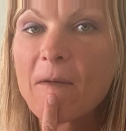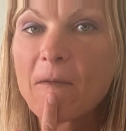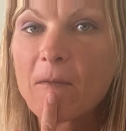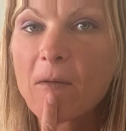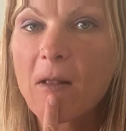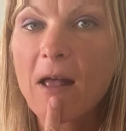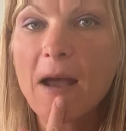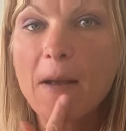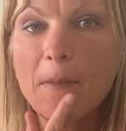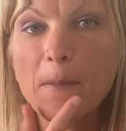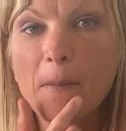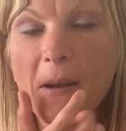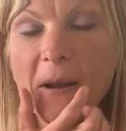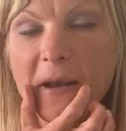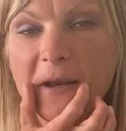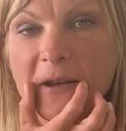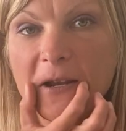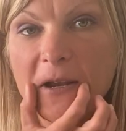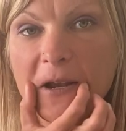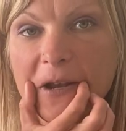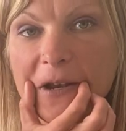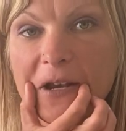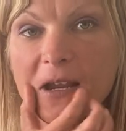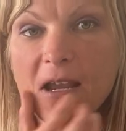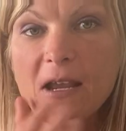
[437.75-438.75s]
flatten my
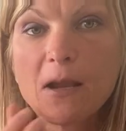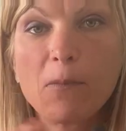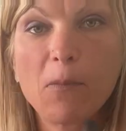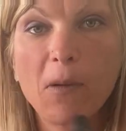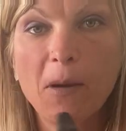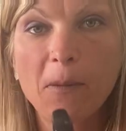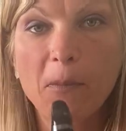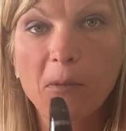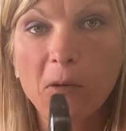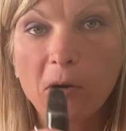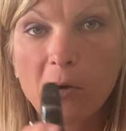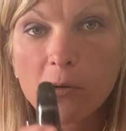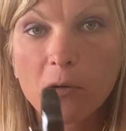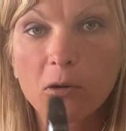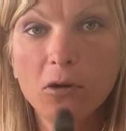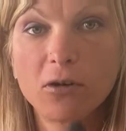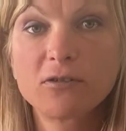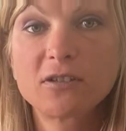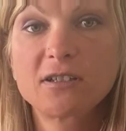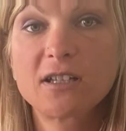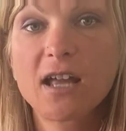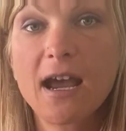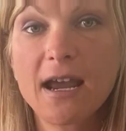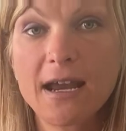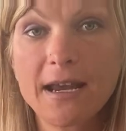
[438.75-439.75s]
chin, keep my
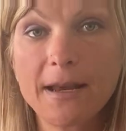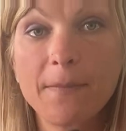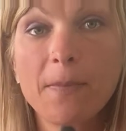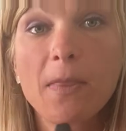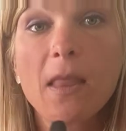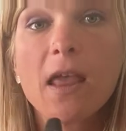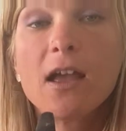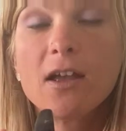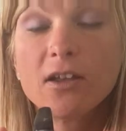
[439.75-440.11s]
corners tight